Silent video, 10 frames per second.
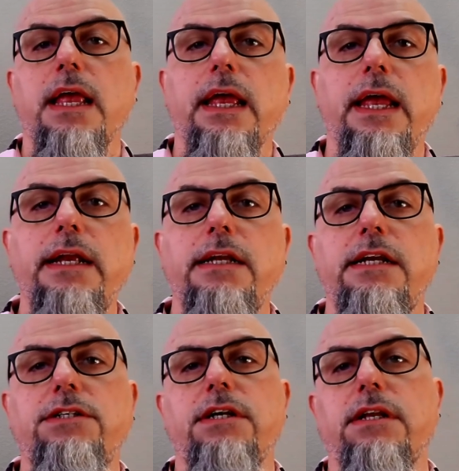In
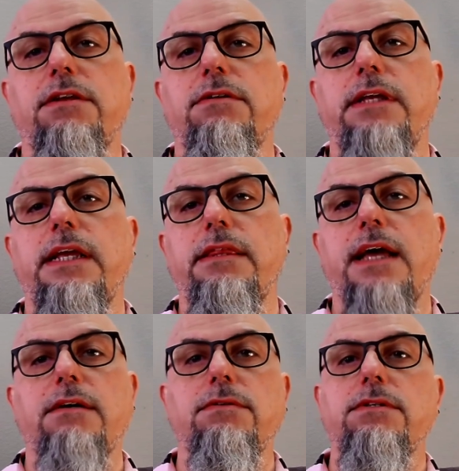addition to
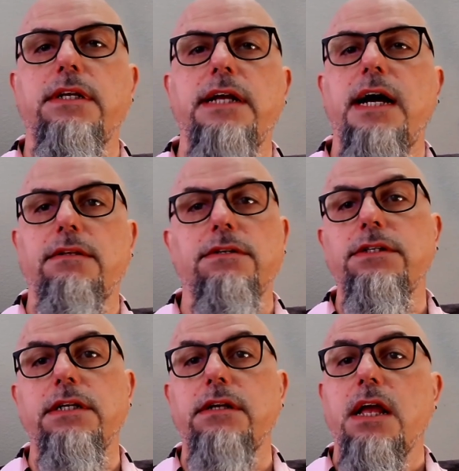$13,000
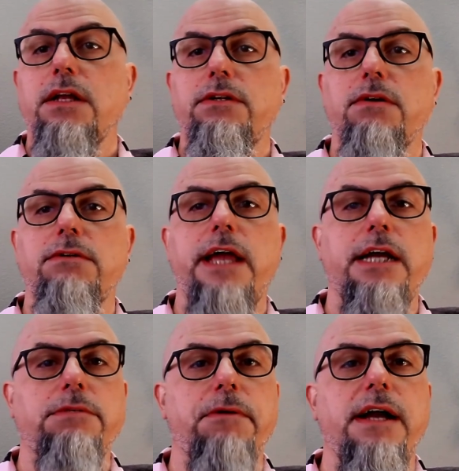in total
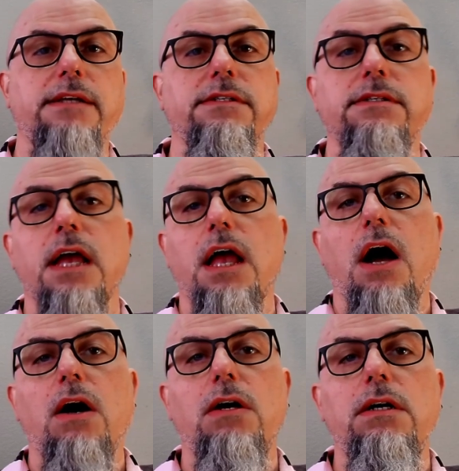cash prizes,
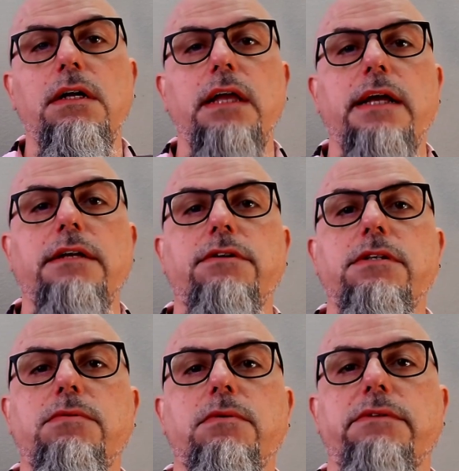all
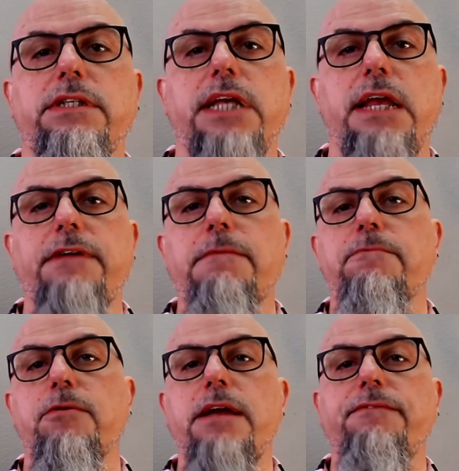entrants will receive a
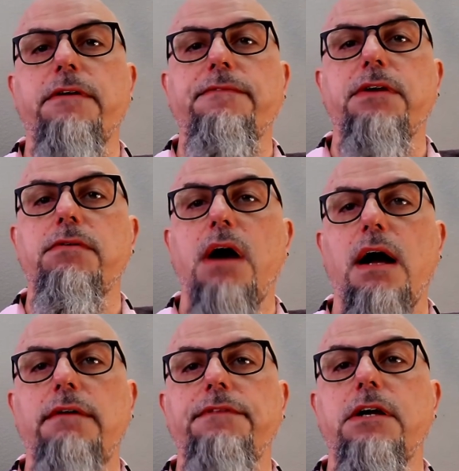brief review
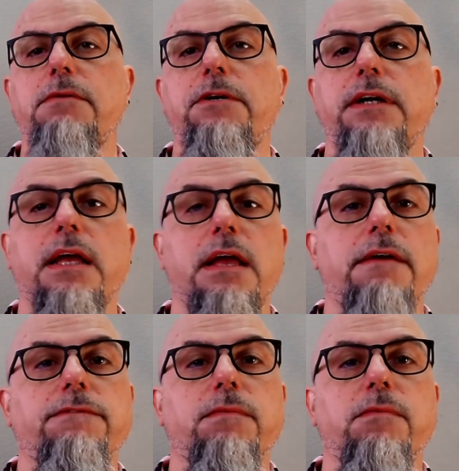of their book
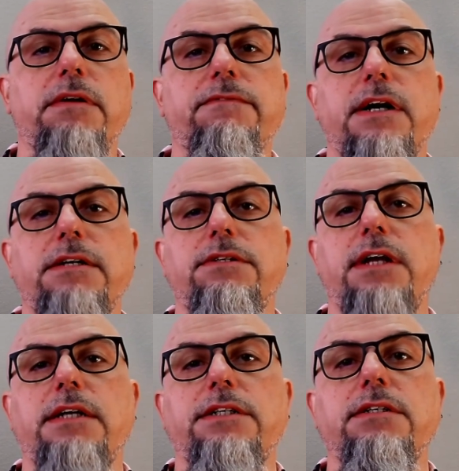from one of Writer's
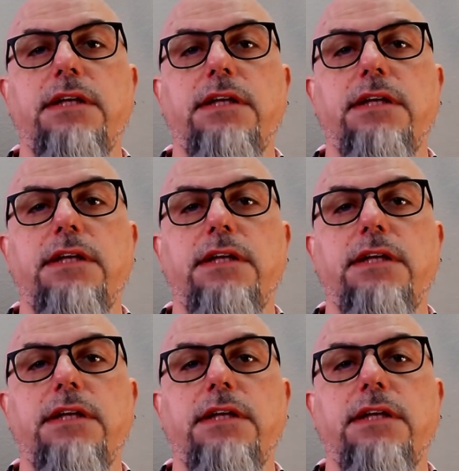Digest